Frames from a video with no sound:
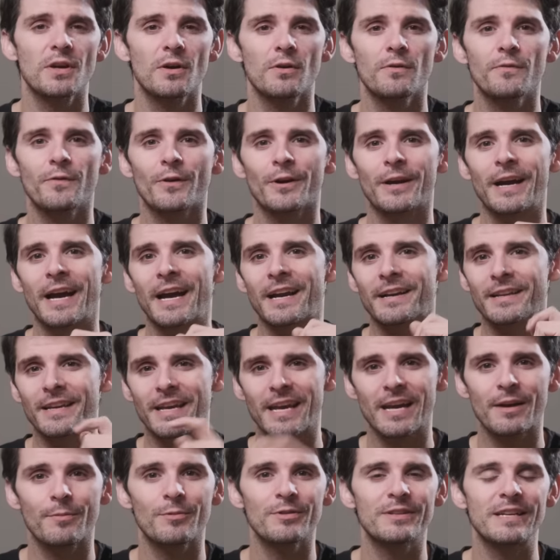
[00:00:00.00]
over at
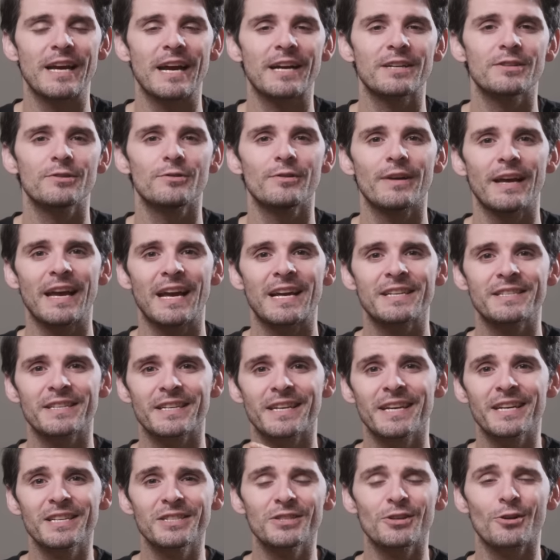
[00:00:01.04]
Cameradactyl has a
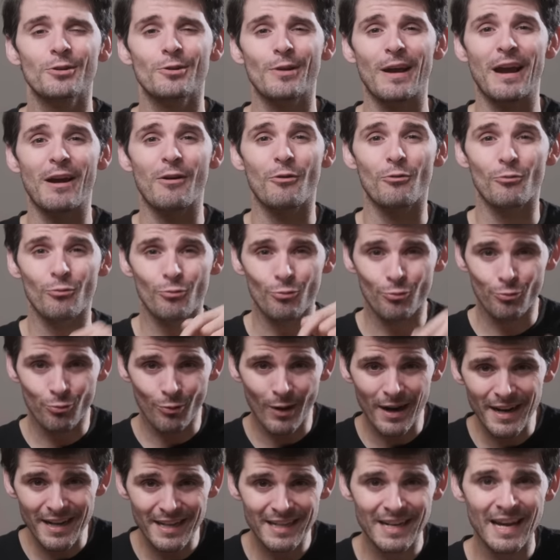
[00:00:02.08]
Kickstarter out
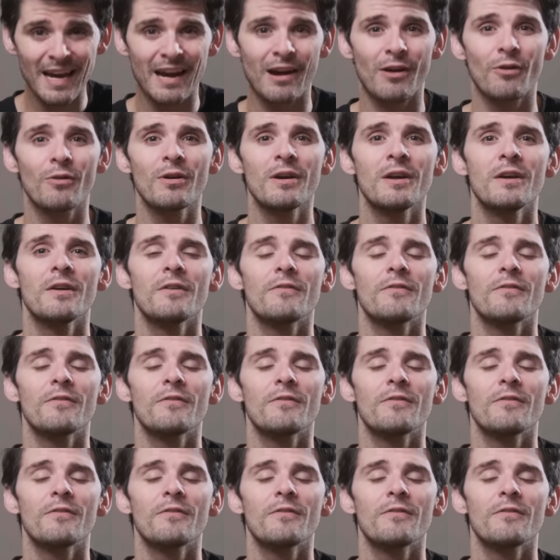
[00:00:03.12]
right now